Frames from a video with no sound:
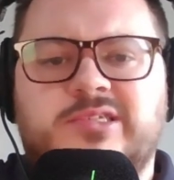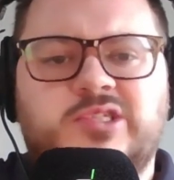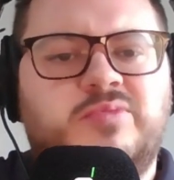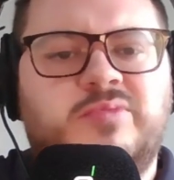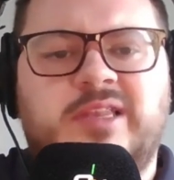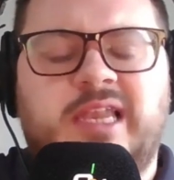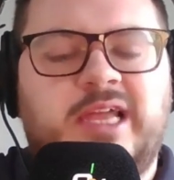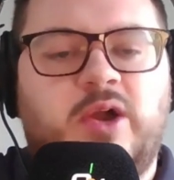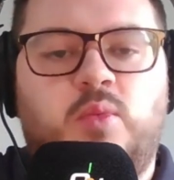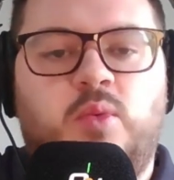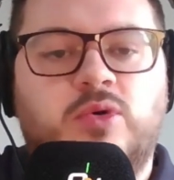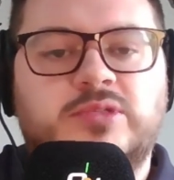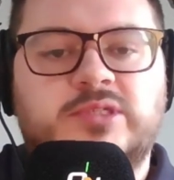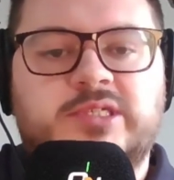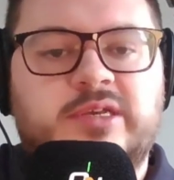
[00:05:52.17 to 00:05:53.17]
Something like a
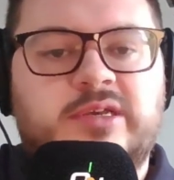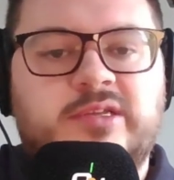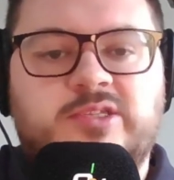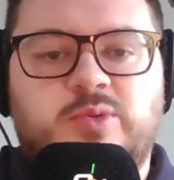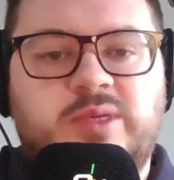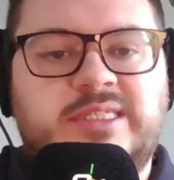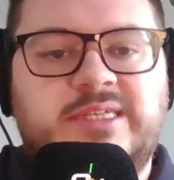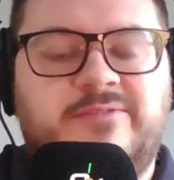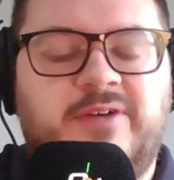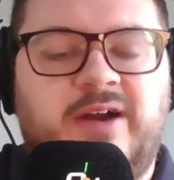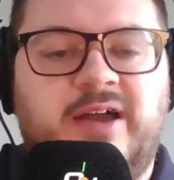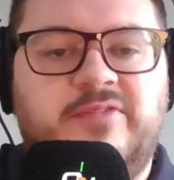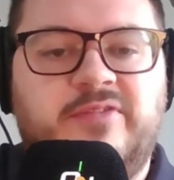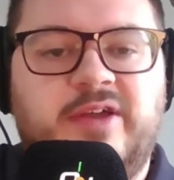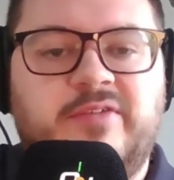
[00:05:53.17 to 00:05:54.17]

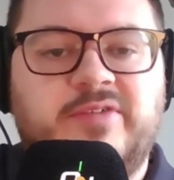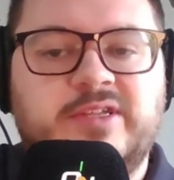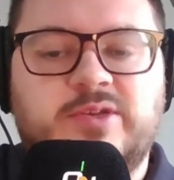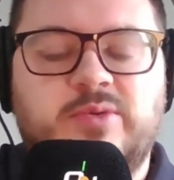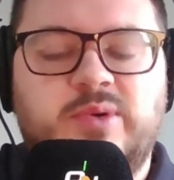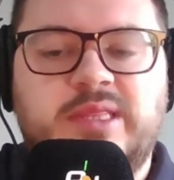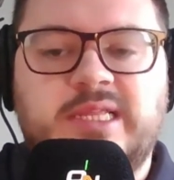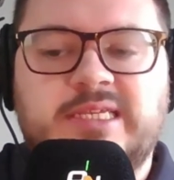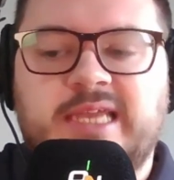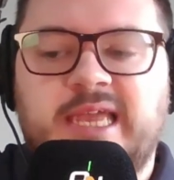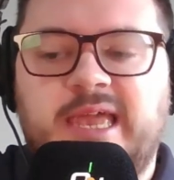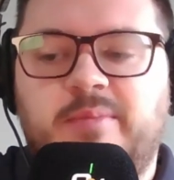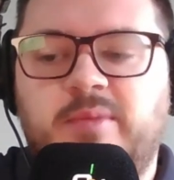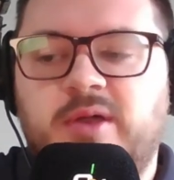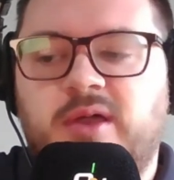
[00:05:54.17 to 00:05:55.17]
1-25 favourite to win this
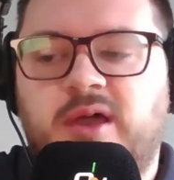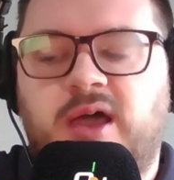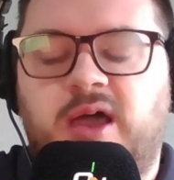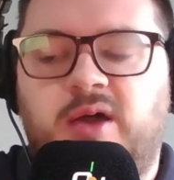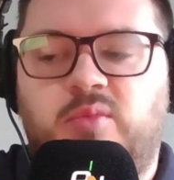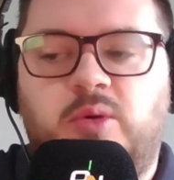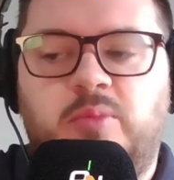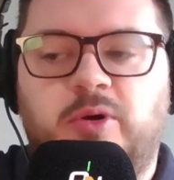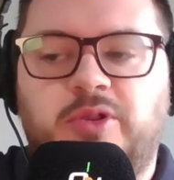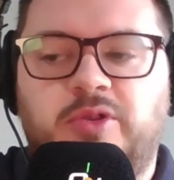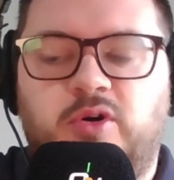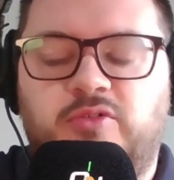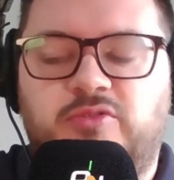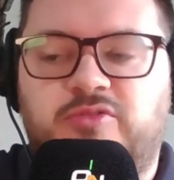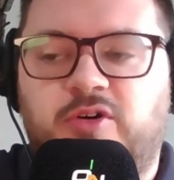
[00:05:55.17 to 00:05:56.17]
game,
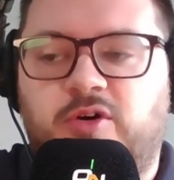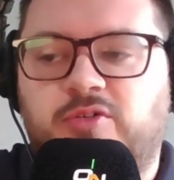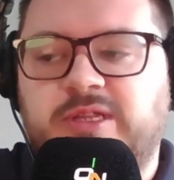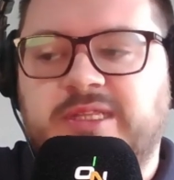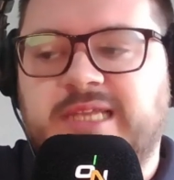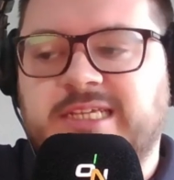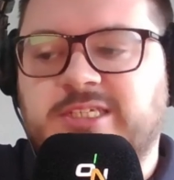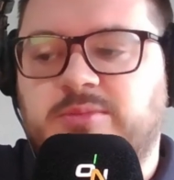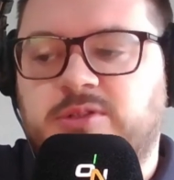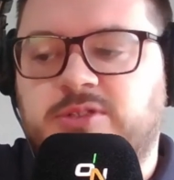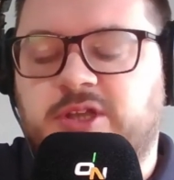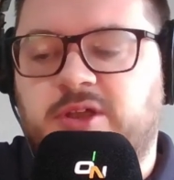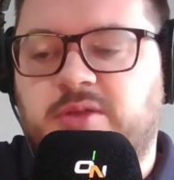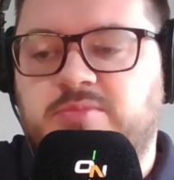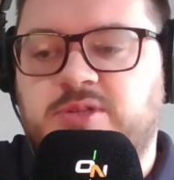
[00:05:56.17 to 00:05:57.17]
1.04 in decimal
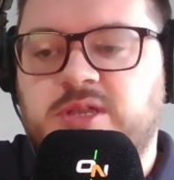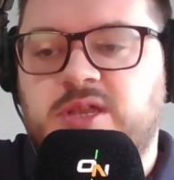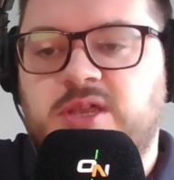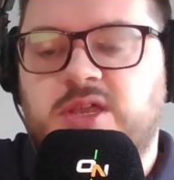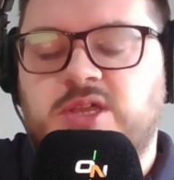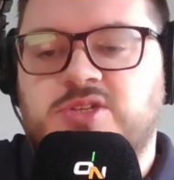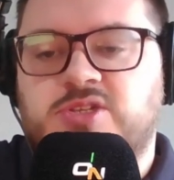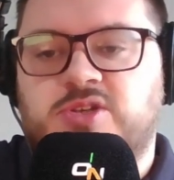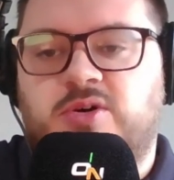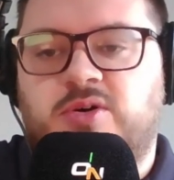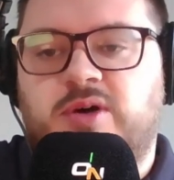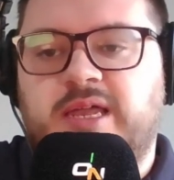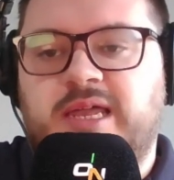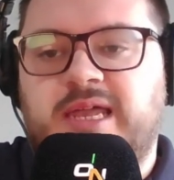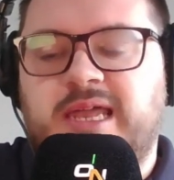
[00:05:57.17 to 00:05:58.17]
terms.
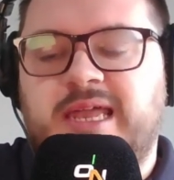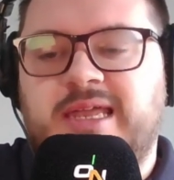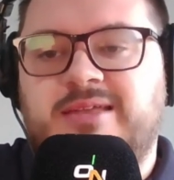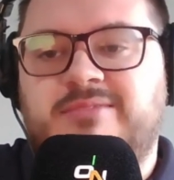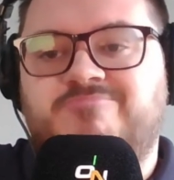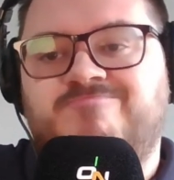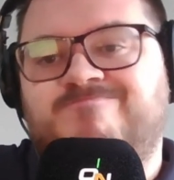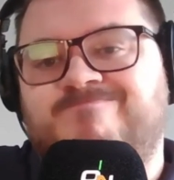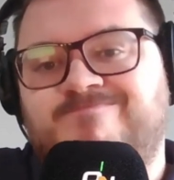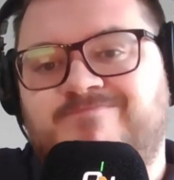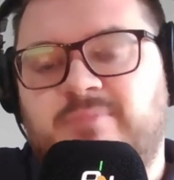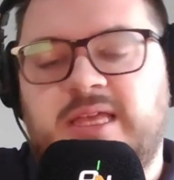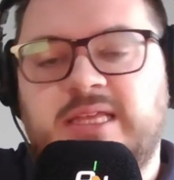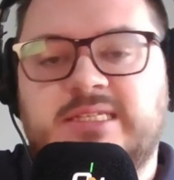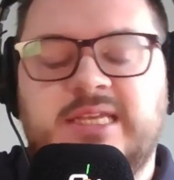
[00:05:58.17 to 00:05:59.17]
So
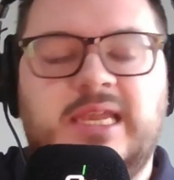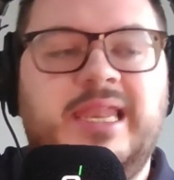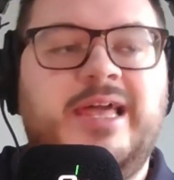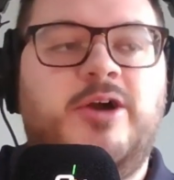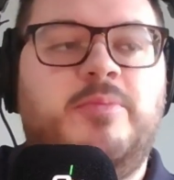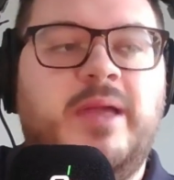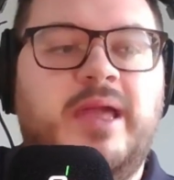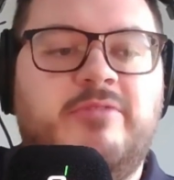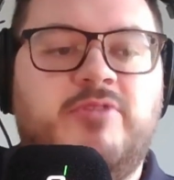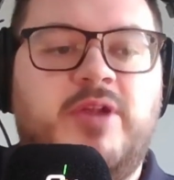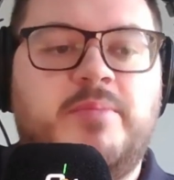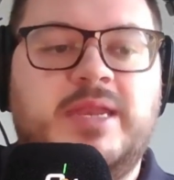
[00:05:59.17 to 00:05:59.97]
it's a little bit